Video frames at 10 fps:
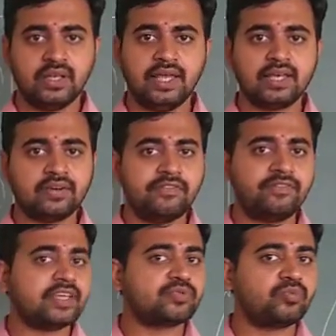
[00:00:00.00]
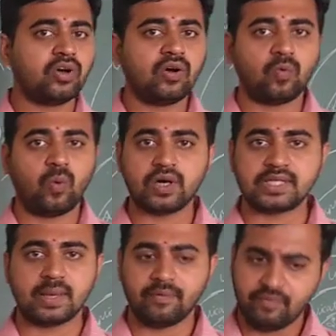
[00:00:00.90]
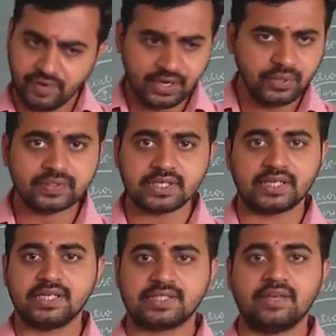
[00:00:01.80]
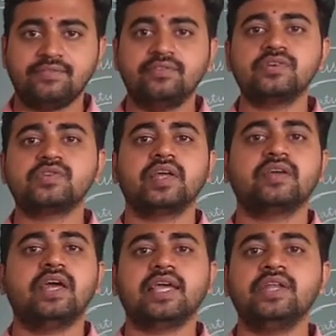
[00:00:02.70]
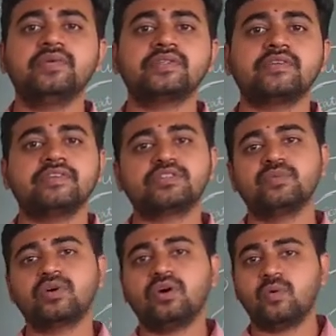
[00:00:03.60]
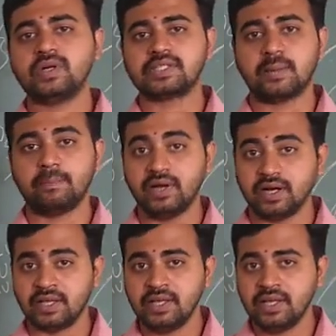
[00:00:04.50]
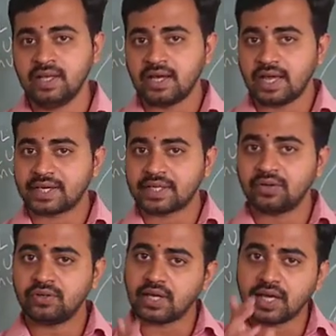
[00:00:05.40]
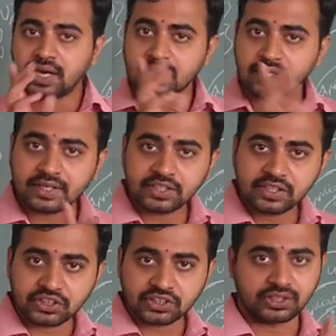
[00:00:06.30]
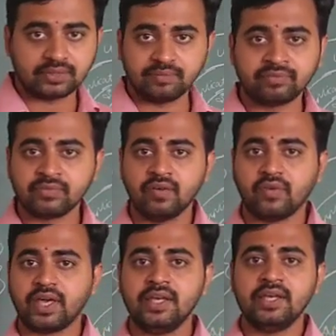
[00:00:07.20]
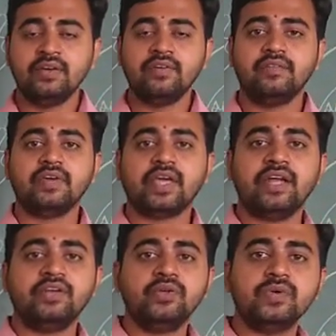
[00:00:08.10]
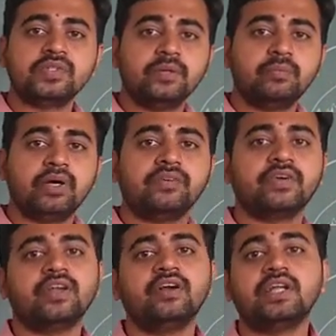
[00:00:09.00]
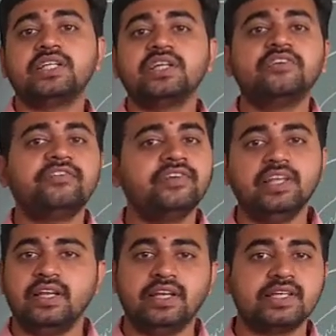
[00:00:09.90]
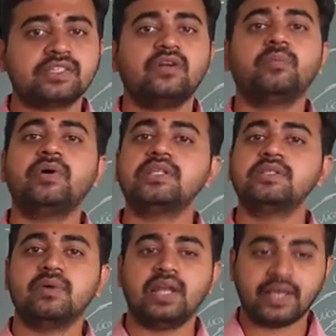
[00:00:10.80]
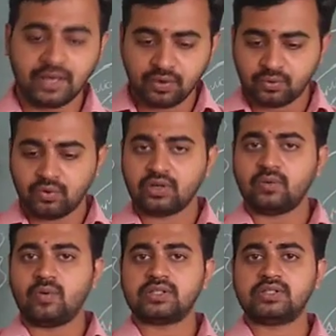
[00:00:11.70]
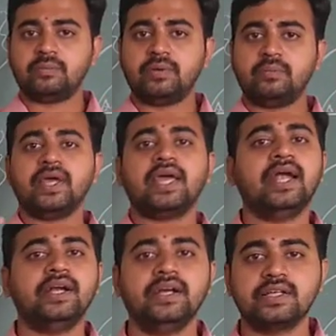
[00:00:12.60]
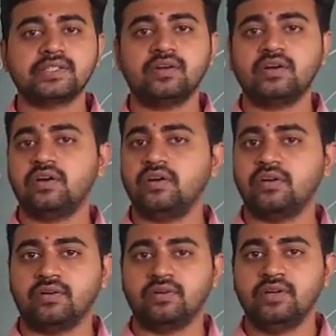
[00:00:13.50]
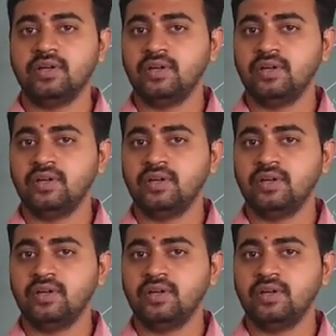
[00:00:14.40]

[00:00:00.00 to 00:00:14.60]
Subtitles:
Like Facebook or WhatsApp. We can use it. Yes, of course I can use the Facebook or WhatsApp, but I cannot directly touch it. Okay? We can use it, but we cannot touch and feel. It is not possible. I cannot hold the WhatsApp in my hand. It is not